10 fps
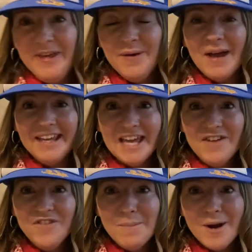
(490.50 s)
you again
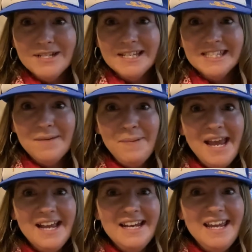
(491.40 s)
for
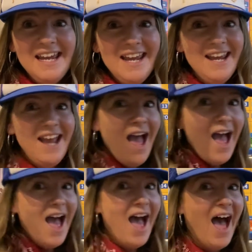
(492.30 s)
participating
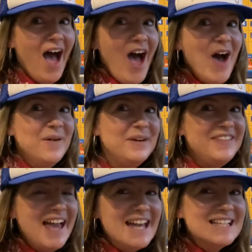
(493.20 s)
with
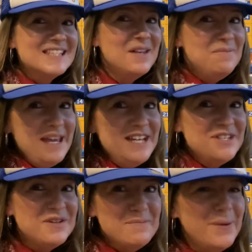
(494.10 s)
the
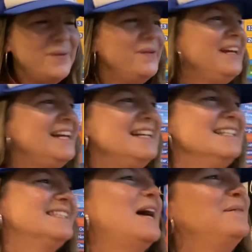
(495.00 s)
exclamation
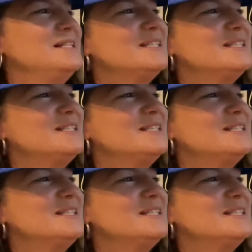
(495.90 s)
points. That was